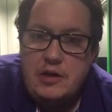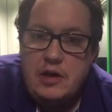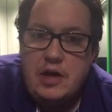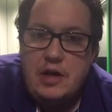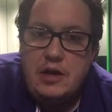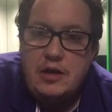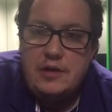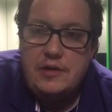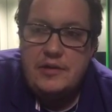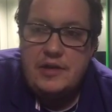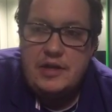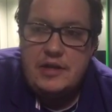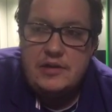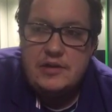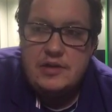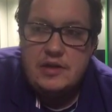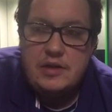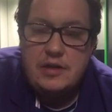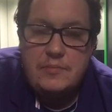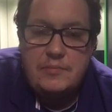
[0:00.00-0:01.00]
are things
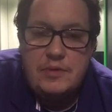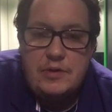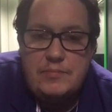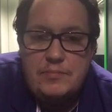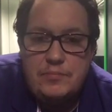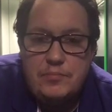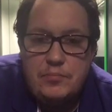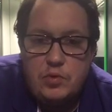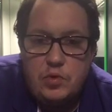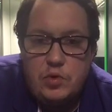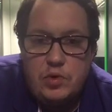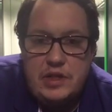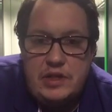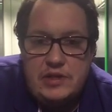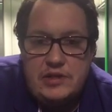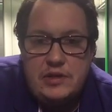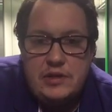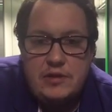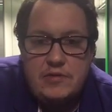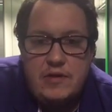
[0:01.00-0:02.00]
that can be brought
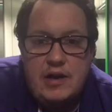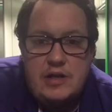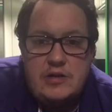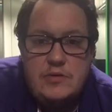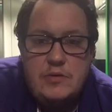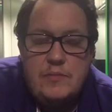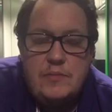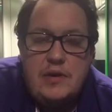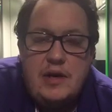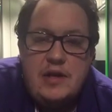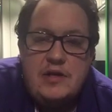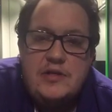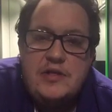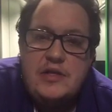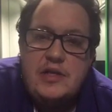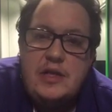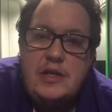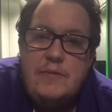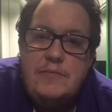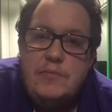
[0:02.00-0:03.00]
into the Graduate Plus
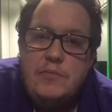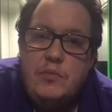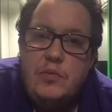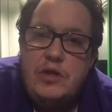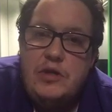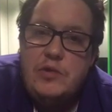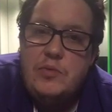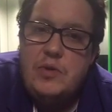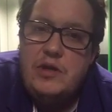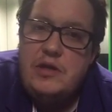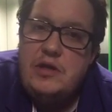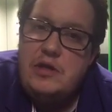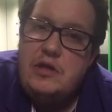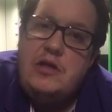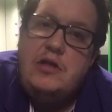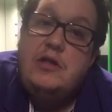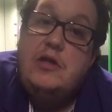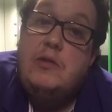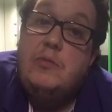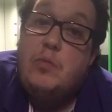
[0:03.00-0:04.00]
scheme, which when
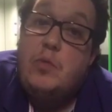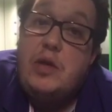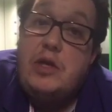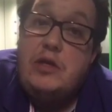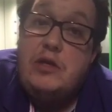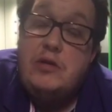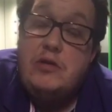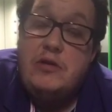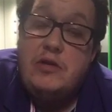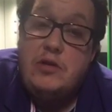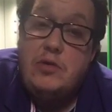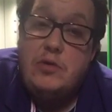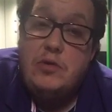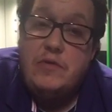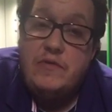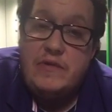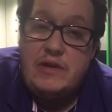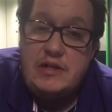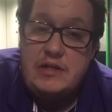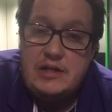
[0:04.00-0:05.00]
you do
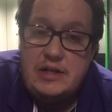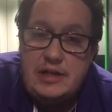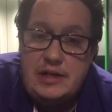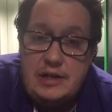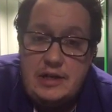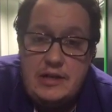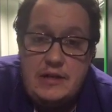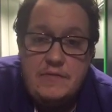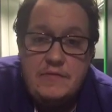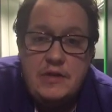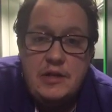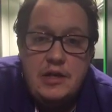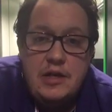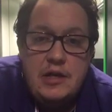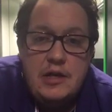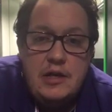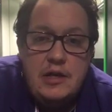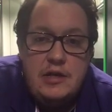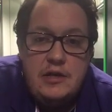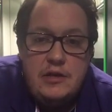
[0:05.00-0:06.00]
eventually leave
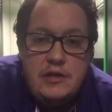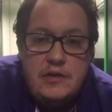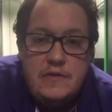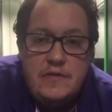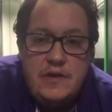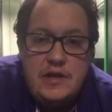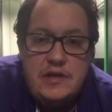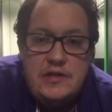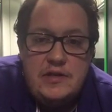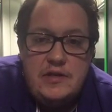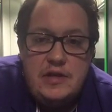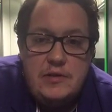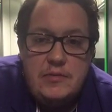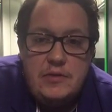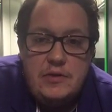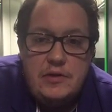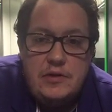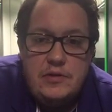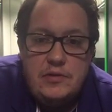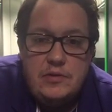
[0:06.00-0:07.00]
university
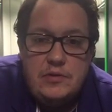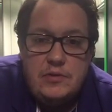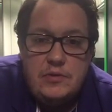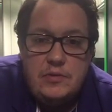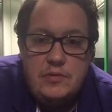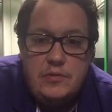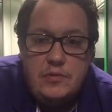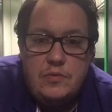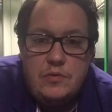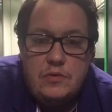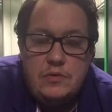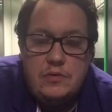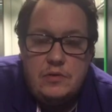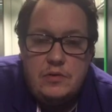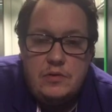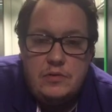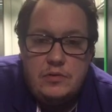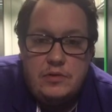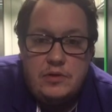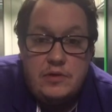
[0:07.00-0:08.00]
with your
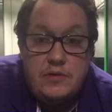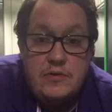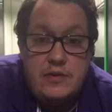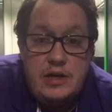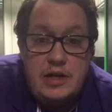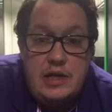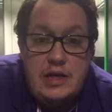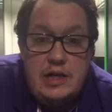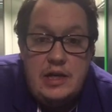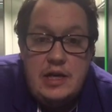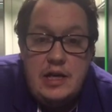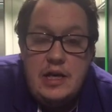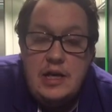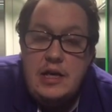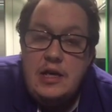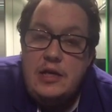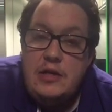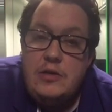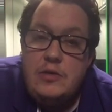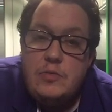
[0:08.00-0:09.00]
degree,
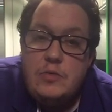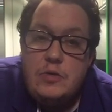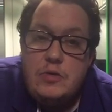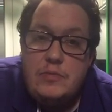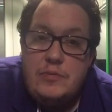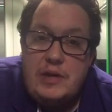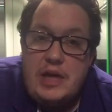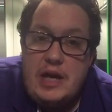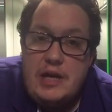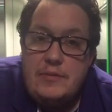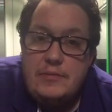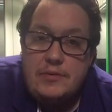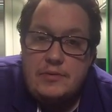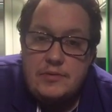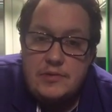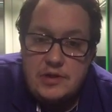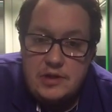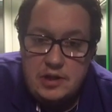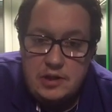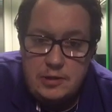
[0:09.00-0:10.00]
you will be able
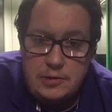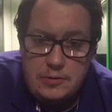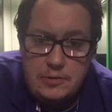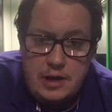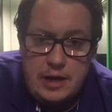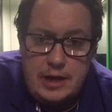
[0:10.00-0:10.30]
to